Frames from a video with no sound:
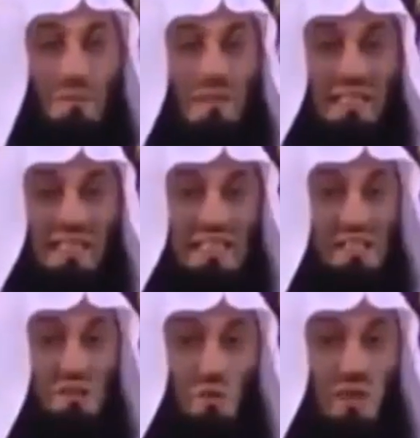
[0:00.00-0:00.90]
People can
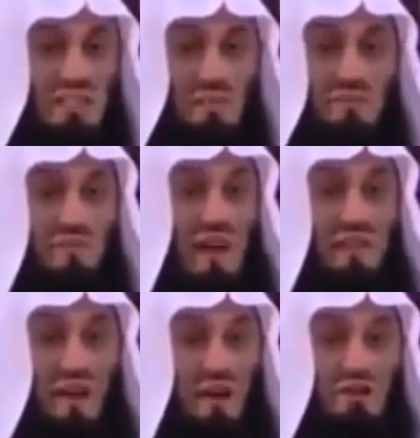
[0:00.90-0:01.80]
sit on WhatsApp for
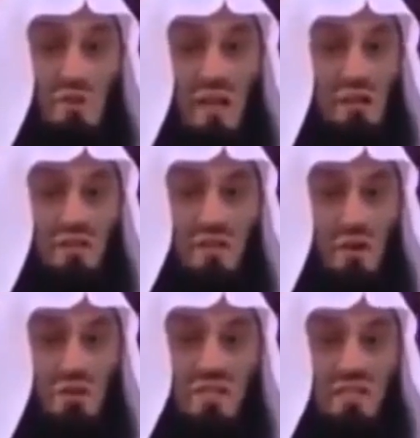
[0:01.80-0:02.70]
5 hours without even
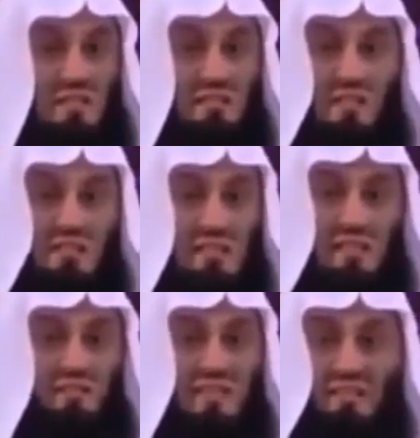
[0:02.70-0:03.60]
noticing that
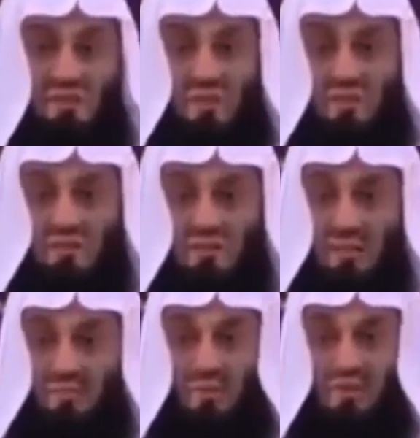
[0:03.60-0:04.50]
they've sat on it.
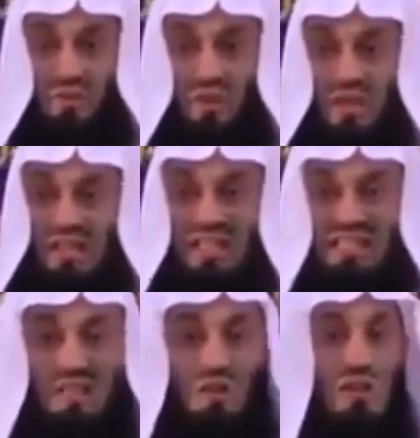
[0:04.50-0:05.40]
I promise you. They
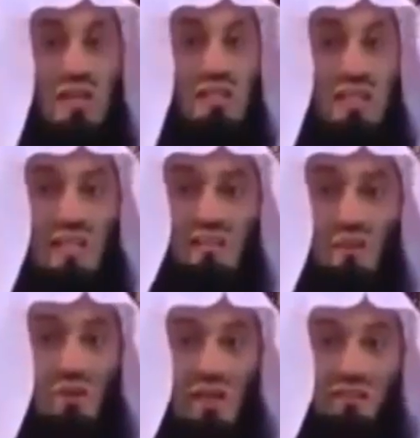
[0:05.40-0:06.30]
can sit on the internet and
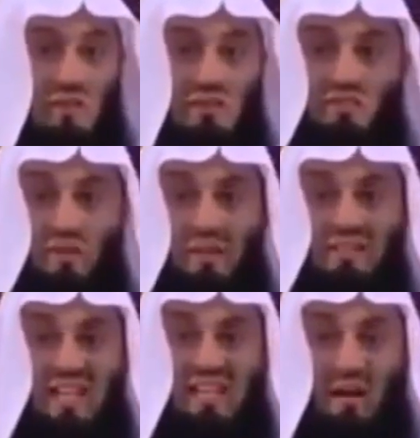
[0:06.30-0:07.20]
on their phones for
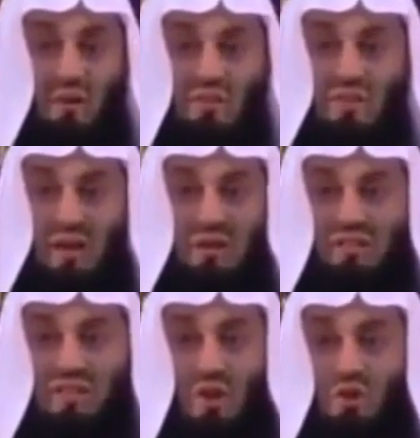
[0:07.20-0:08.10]
about 10 hours without
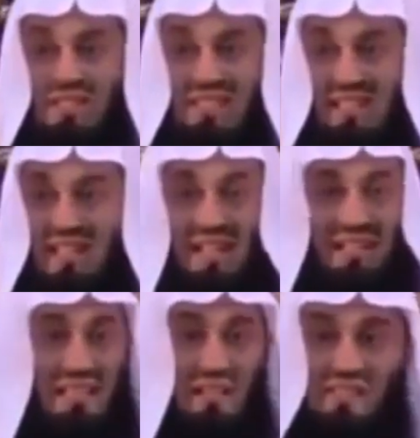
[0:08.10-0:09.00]
even noticing
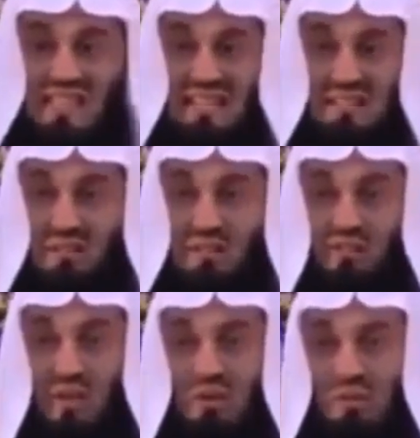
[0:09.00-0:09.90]
that they've sat on the
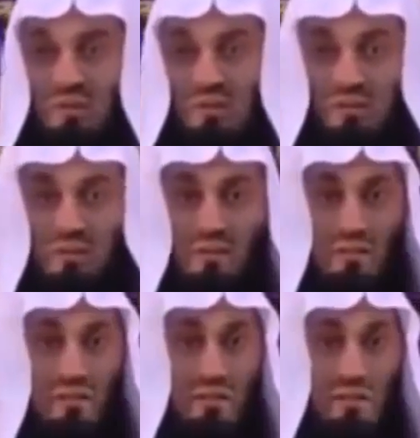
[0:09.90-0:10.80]
phone.
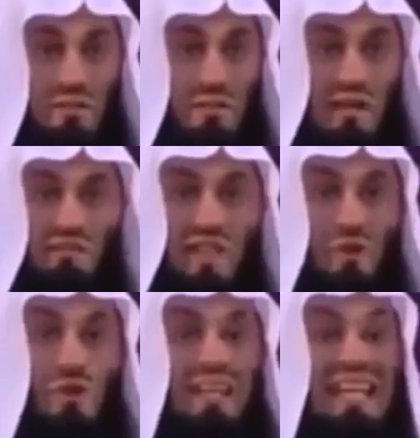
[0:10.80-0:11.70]
And if they
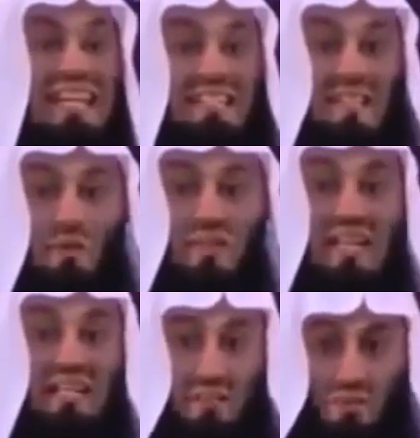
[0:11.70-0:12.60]
could eat, they would
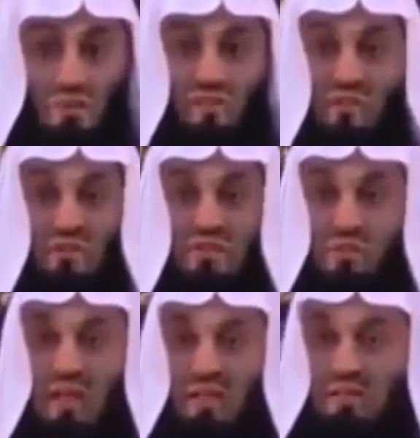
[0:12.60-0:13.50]
eat through the phone as
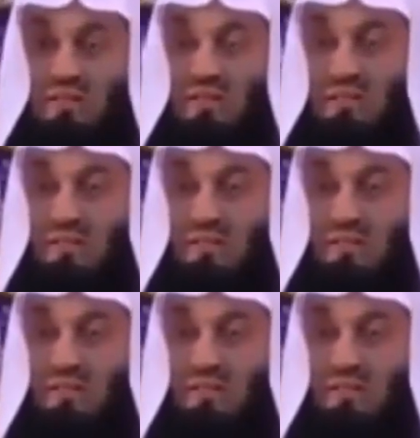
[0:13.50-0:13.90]
well.